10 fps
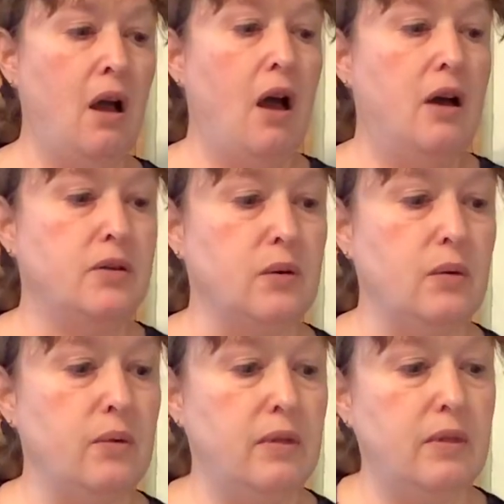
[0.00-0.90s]

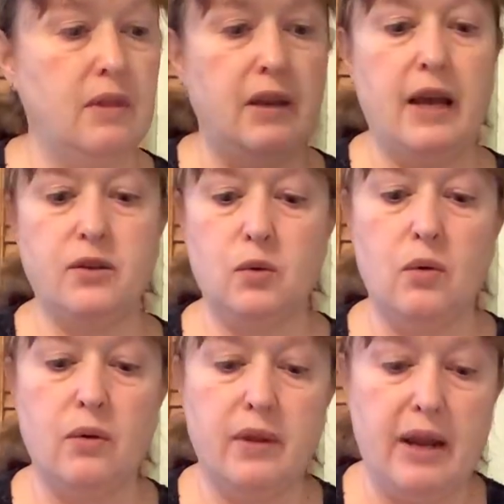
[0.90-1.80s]
So the next
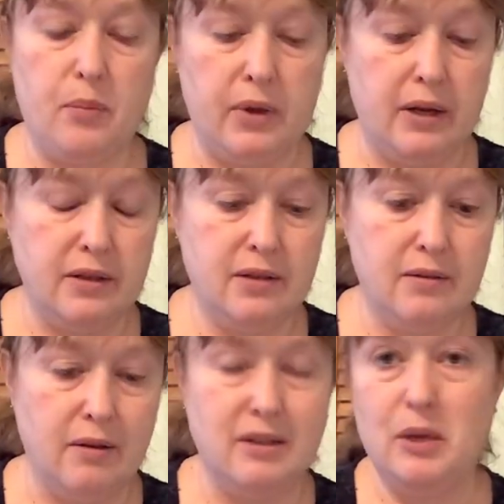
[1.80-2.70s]
order that I placed
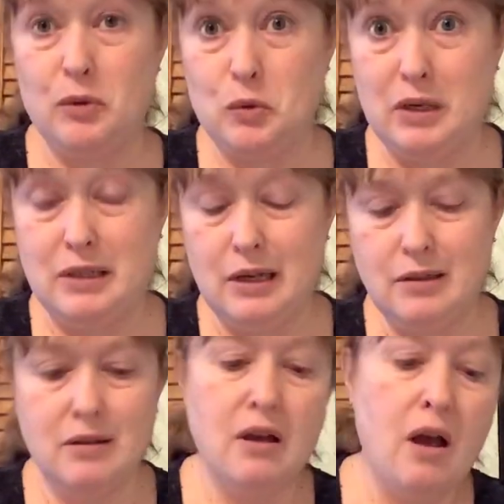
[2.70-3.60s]
on December
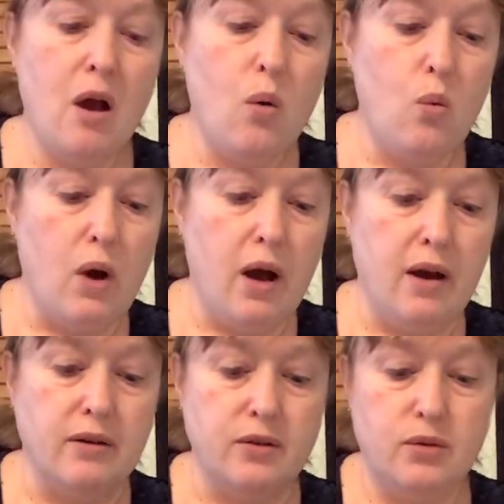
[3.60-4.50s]
26th
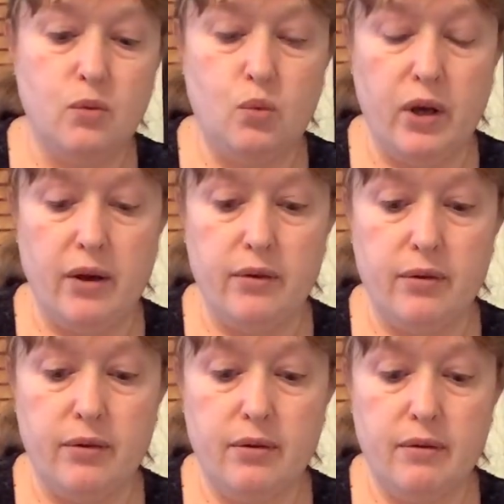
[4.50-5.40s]
was
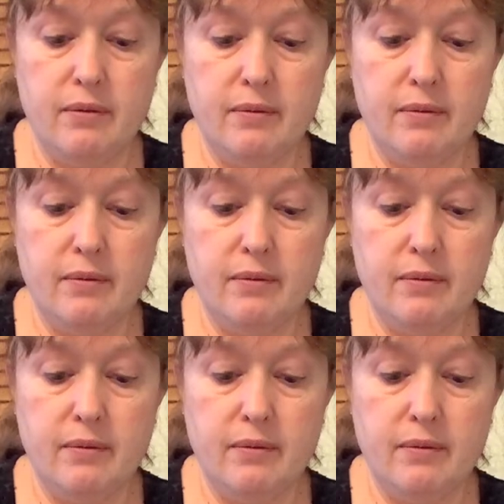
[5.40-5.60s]
with